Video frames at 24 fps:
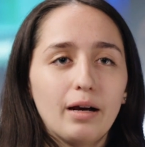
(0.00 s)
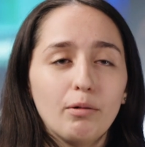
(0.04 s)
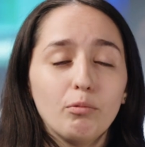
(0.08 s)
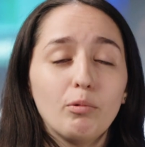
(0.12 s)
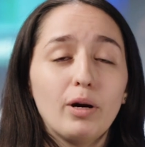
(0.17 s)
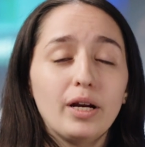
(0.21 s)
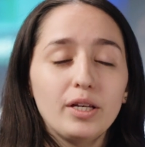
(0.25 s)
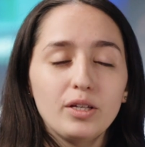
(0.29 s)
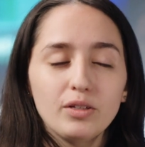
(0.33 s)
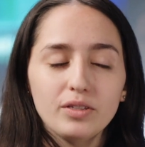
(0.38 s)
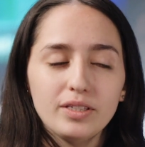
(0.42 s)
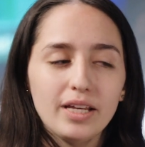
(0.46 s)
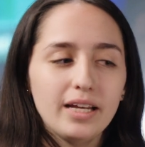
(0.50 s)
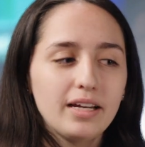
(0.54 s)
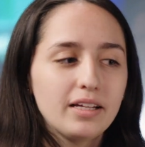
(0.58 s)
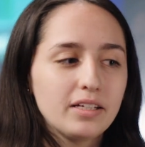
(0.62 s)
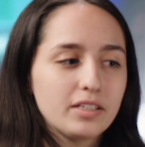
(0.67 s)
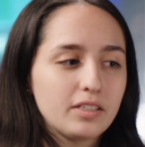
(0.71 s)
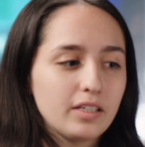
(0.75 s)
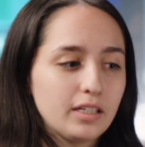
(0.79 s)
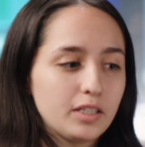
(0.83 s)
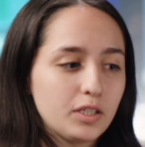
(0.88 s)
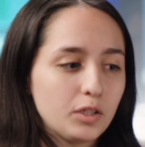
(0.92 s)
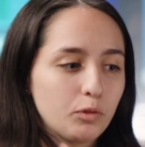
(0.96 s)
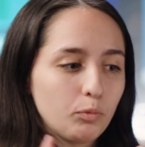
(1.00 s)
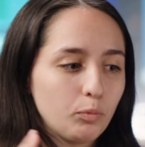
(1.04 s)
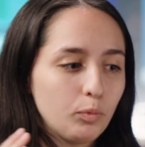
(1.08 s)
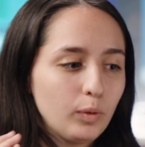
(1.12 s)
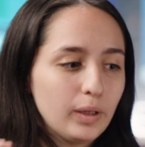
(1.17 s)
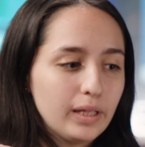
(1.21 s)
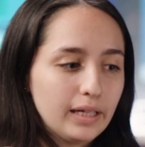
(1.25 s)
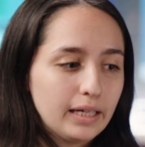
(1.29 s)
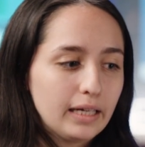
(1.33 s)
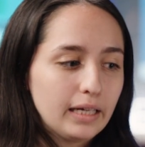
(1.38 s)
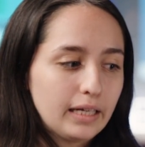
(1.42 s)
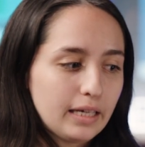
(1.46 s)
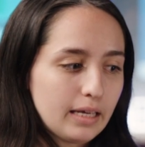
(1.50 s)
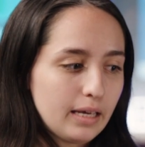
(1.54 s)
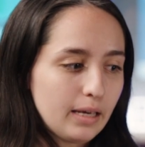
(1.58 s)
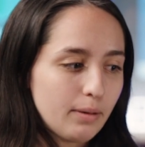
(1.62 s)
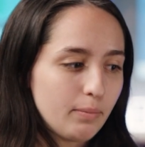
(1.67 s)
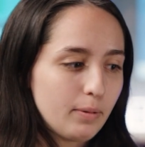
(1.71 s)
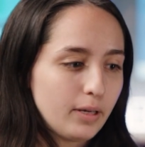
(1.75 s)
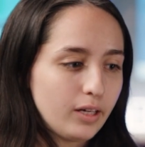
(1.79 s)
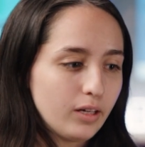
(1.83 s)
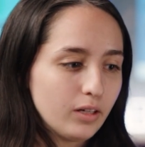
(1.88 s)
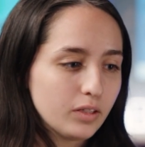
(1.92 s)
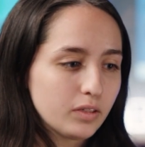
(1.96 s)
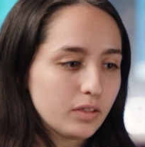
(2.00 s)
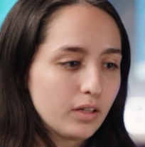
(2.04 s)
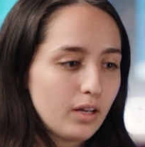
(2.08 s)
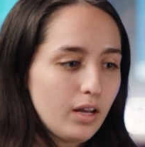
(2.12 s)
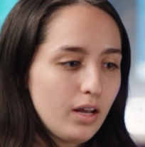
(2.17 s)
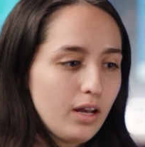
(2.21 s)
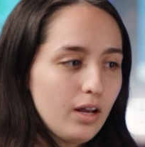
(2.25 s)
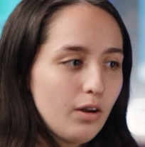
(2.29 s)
what you said is really key, because